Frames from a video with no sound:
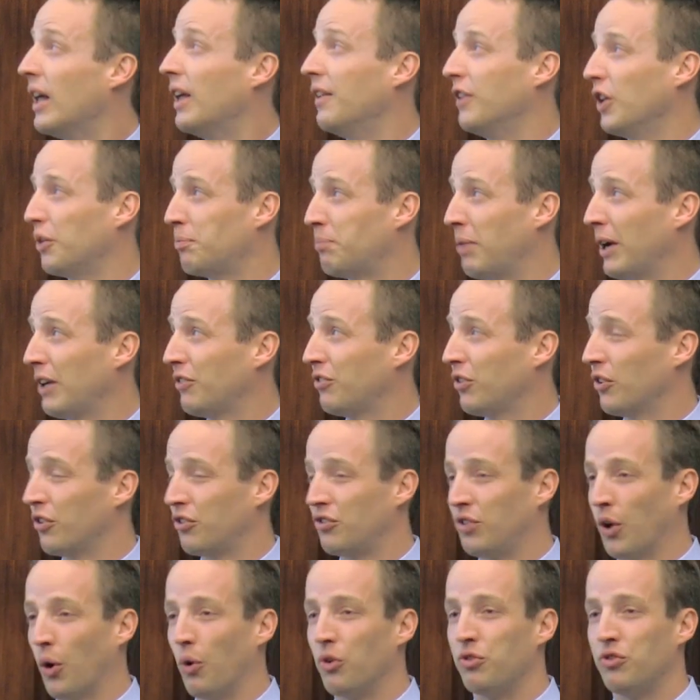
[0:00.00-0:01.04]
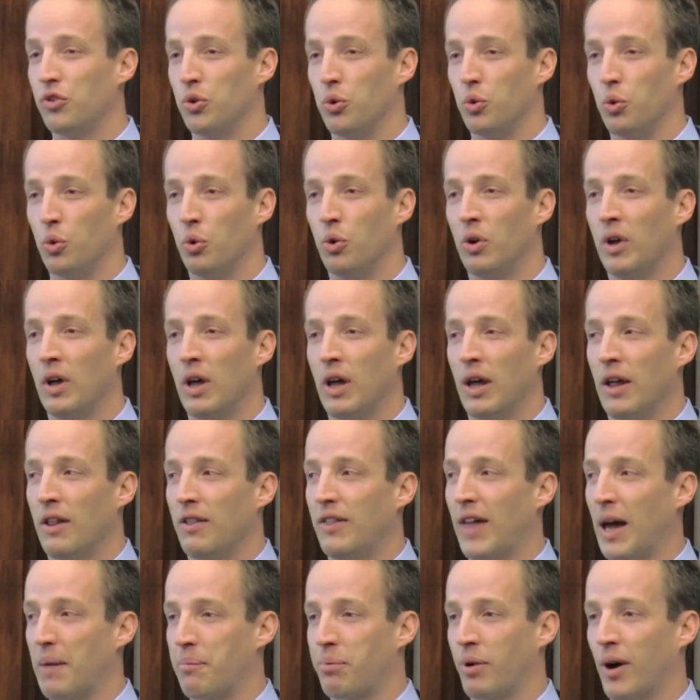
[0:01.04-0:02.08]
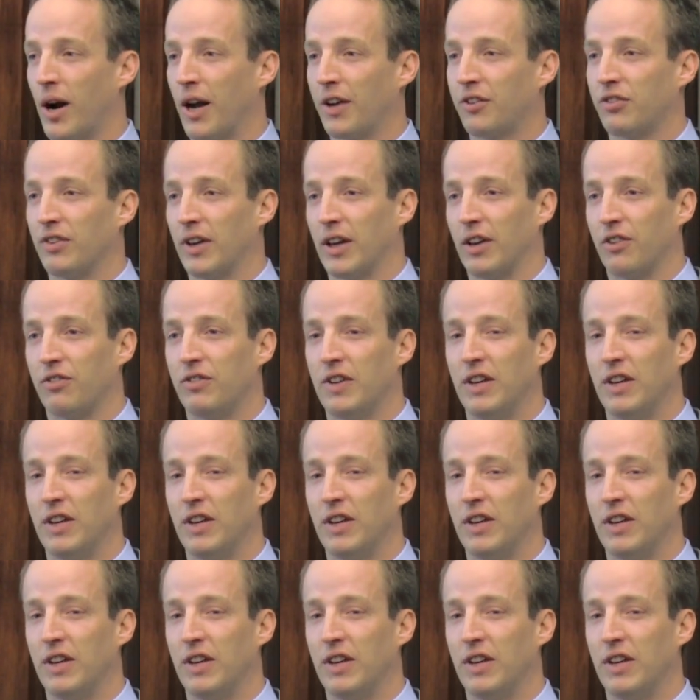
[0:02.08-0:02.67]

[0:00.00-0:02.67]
This picture shows you that process.